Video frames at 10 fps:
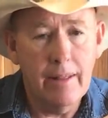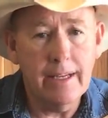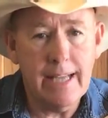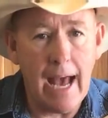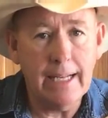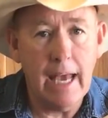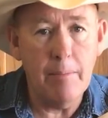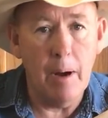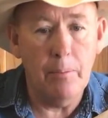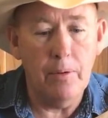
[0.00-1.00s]
I think Dad
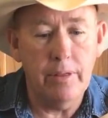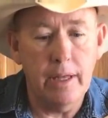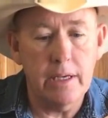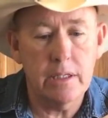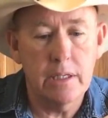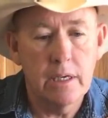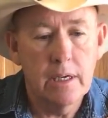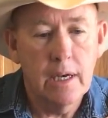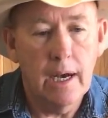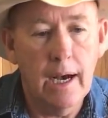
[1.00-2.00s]
came up with this.
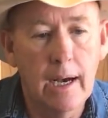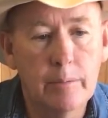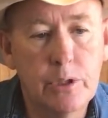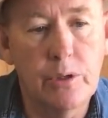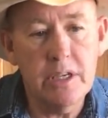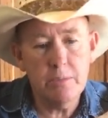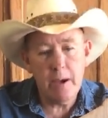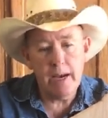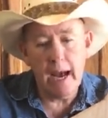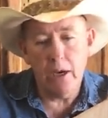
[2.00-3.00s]
Um, so this is
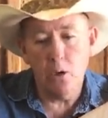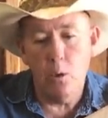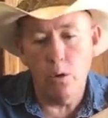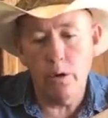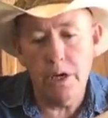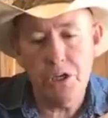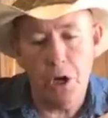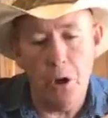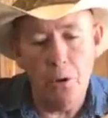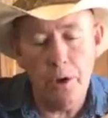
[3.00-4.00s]
made out of quarter
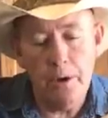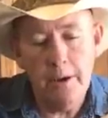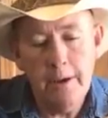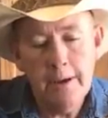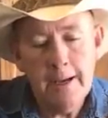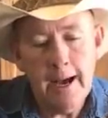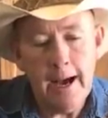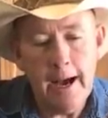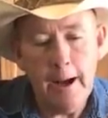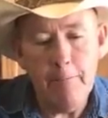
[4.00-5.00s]
inch oak,
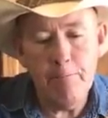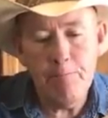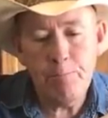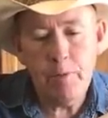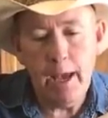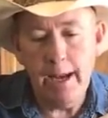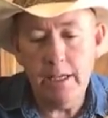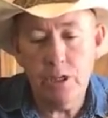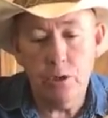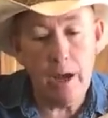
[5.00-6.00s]
um, and
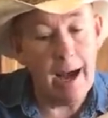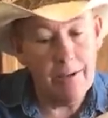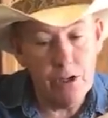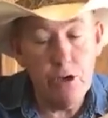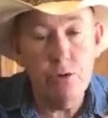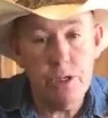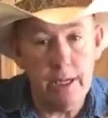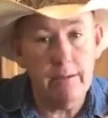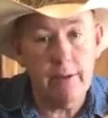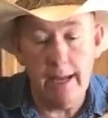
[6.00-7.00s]
it's a, I
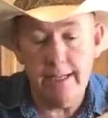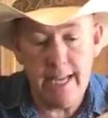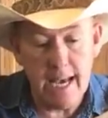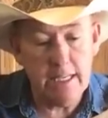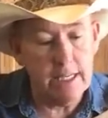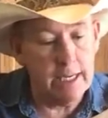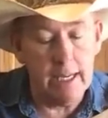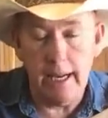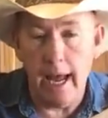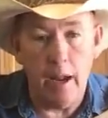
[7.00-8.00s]
used it and tested
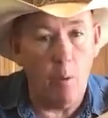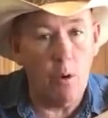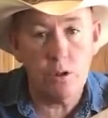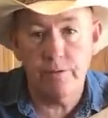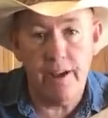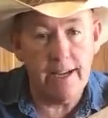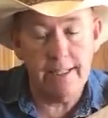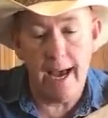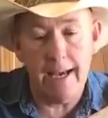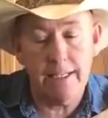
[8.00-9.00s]
it, and it works
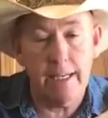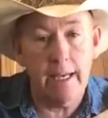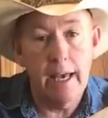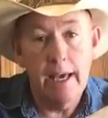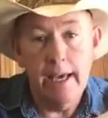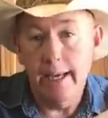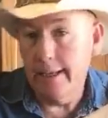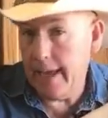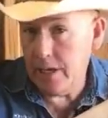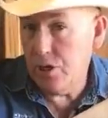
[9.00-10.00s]
fantastic.
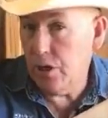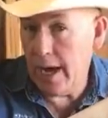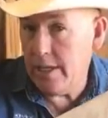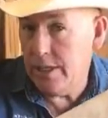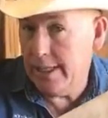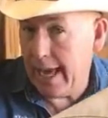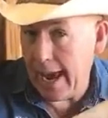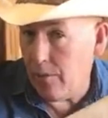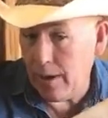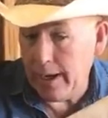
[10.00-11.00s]
In case you guys
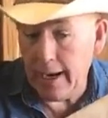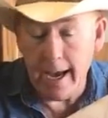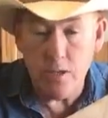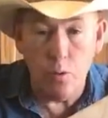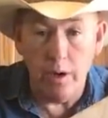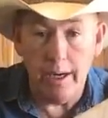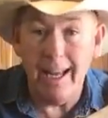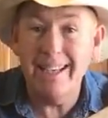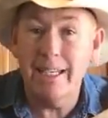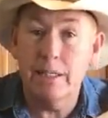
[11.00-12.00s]
can't recognize what it
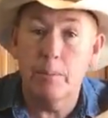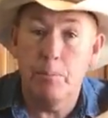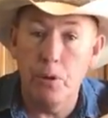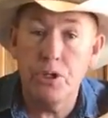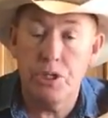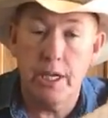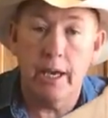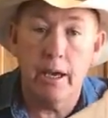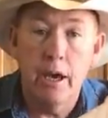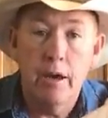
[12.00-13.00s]
is, it's a push
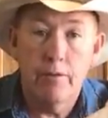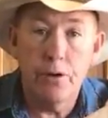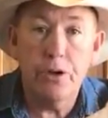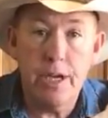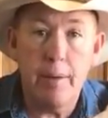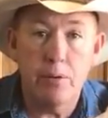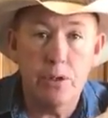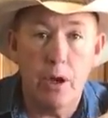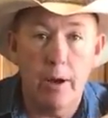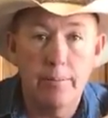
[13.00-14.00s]
stick for your table saw.